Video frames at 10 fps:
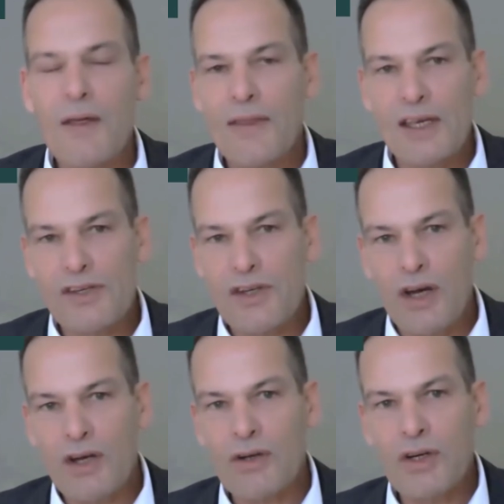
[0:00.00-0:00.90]
There's
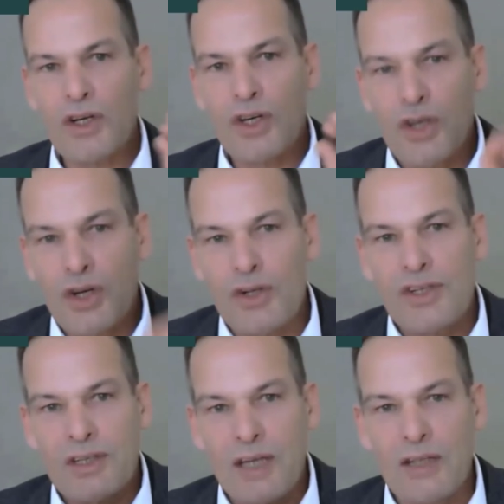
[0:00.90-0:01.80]
no good
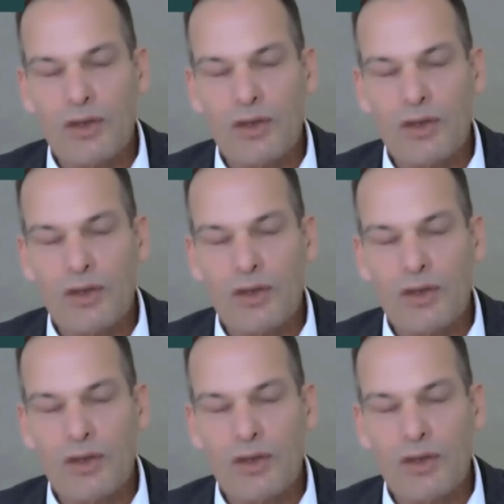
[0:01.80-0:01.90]
state